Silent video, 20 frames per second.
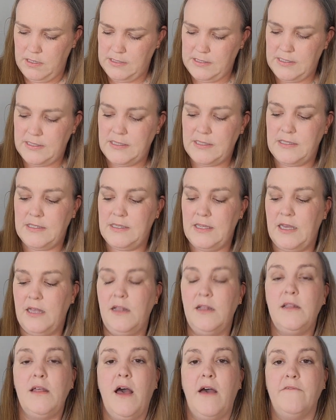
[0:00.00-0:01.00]

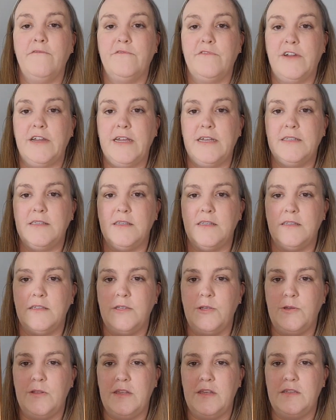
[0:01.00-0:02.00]
Syl Humphreys
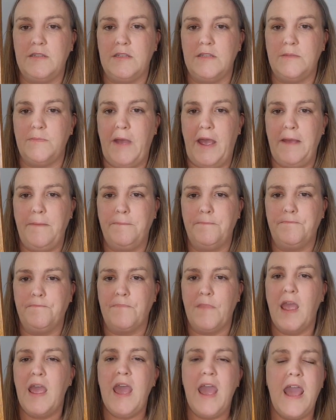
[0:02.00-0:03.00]
is who this is by.
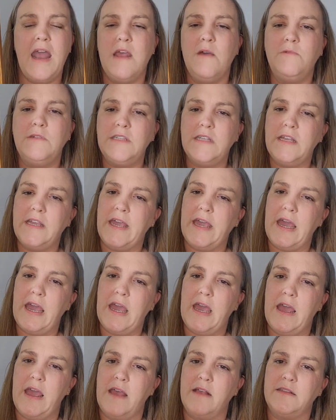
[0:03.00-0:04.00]
And it was a
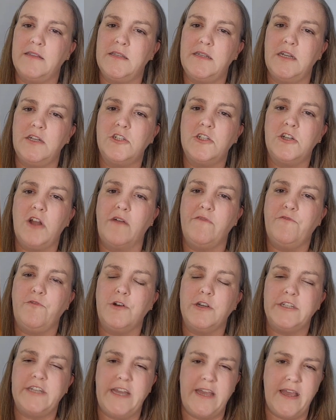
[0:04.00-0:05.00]
kit. It stitched on
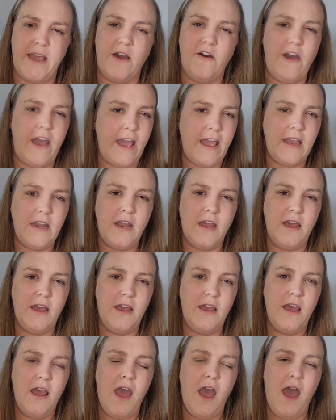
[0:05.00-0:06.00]
14 count
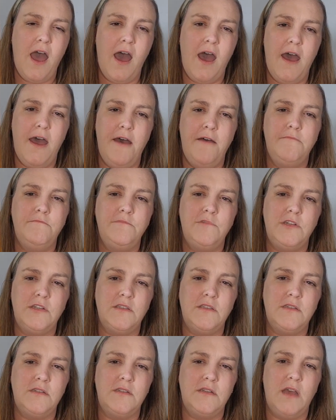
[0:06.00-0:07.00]
Aida.
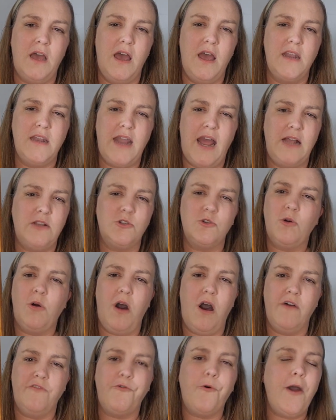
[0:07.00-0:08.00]
Just a natural
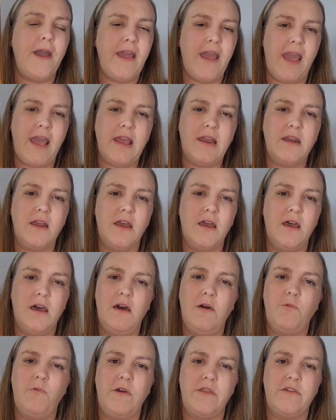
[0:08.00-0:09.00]
off-white
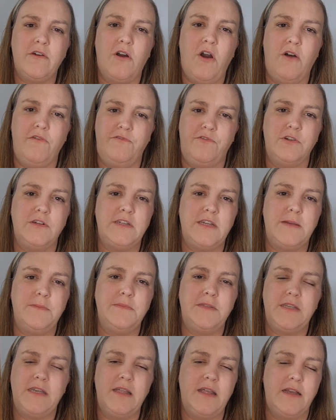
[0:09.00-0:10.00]
Aida with a call for
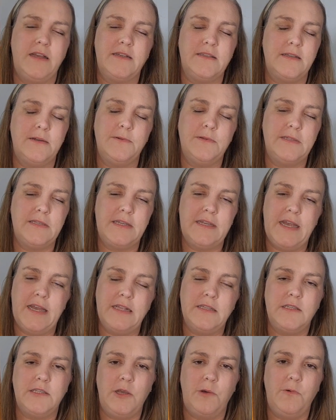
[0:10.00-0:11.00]
DMC. Like I said, it was a
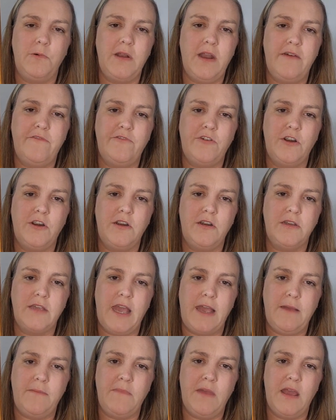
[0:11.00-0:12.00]
kit. So whatever
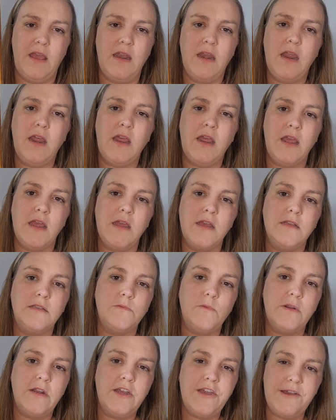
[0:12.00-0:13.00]
came in it
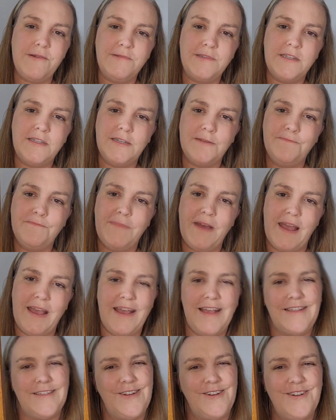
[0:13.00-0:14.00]
is what I used. But
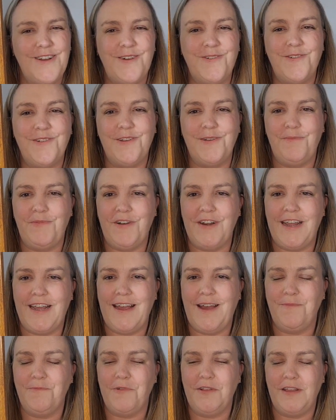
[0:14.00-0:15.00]
it turned out really
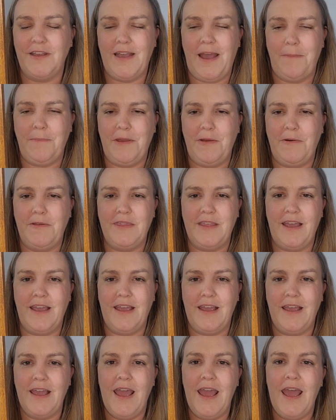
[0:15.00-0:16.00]
pretty. I'm really happy with
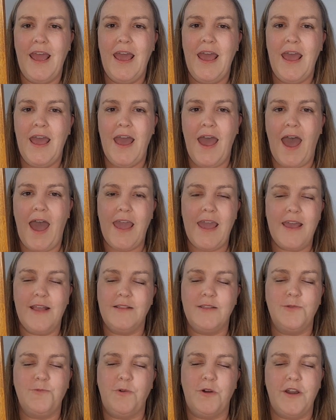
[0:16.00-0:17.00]
it.
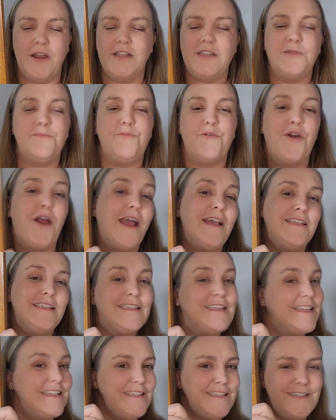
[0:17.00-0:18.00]
It's
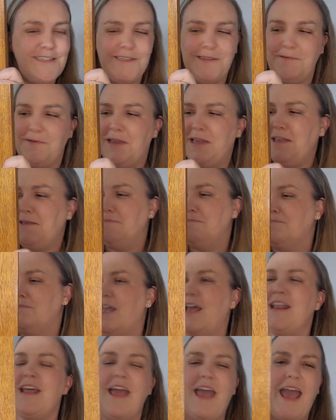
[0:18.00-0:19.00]
priceless to me.
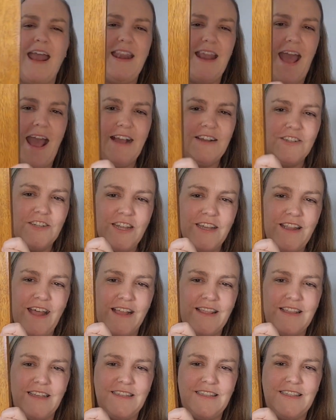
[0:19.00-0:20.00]
And actually,
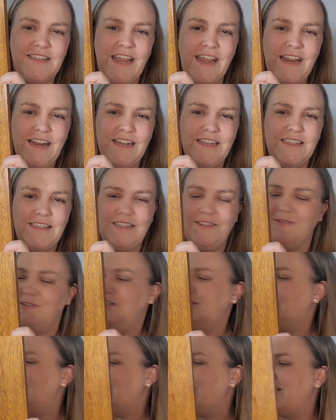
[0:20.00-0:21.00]
like, the stain is still
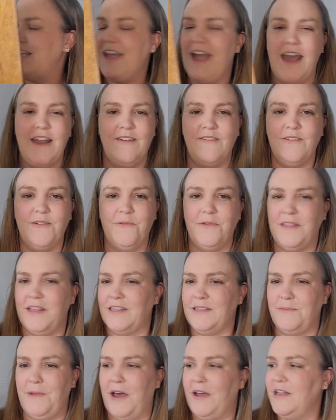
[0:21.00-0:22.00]
sticky. I don't know what
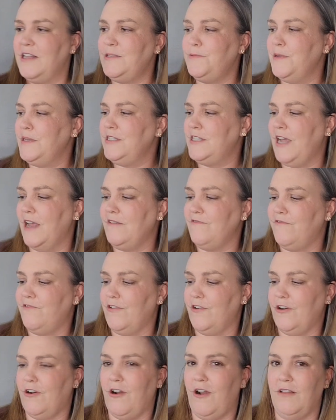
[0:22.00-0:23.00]
that's about. It's been done
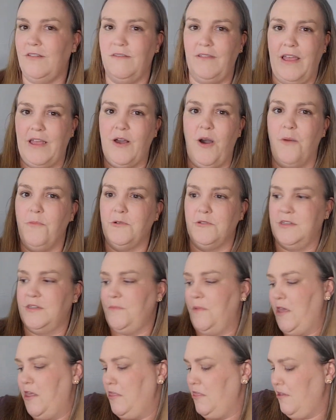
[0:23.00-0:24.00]
for like almost
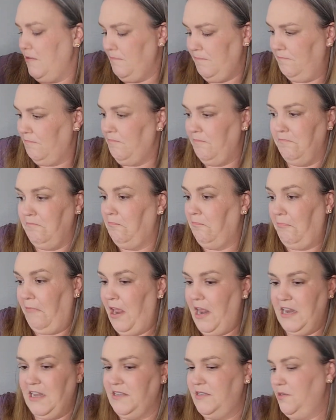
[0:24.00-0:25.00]
a month.
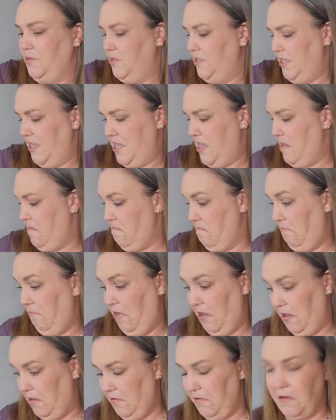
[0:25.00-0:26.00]
And it's still sticky.
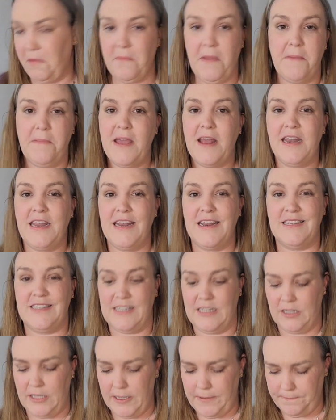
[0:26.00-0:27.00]
I don't know. Maybe I need to
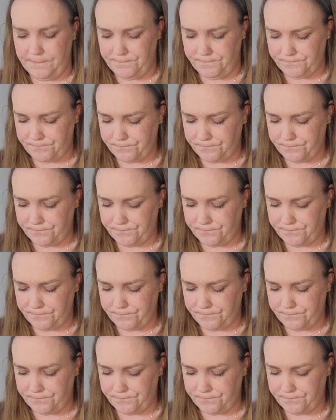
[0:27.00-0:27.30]
seal it.